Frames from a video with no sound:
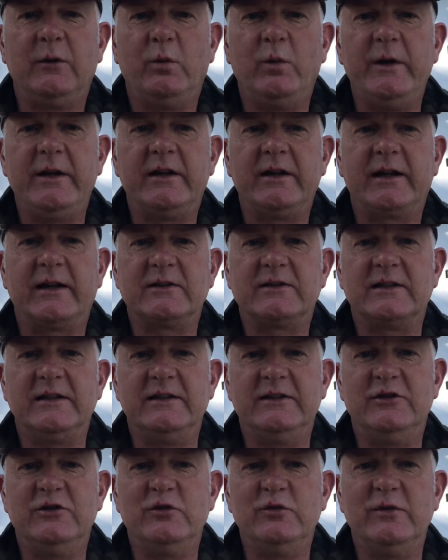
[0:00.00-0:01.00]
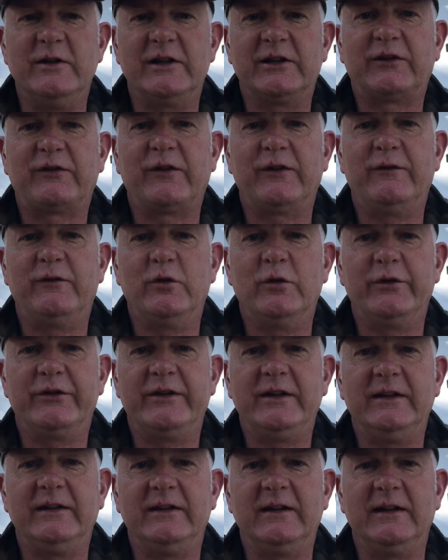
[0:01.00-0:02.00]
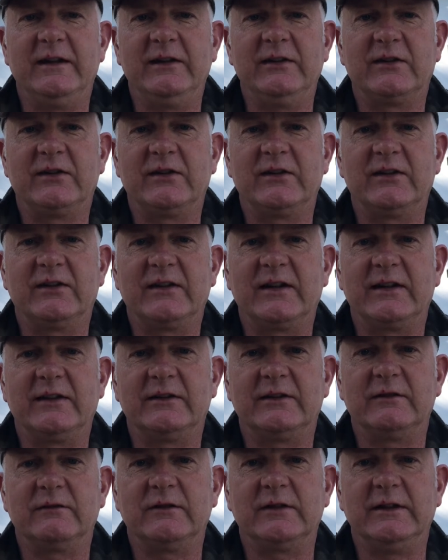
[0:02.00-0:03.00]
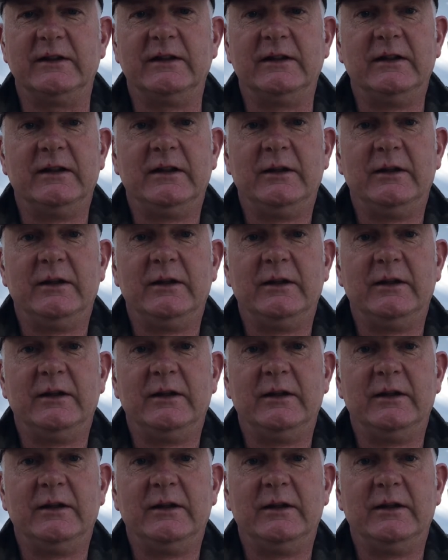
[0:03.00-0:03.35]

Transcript: we could actually do this for 14 days consecutively.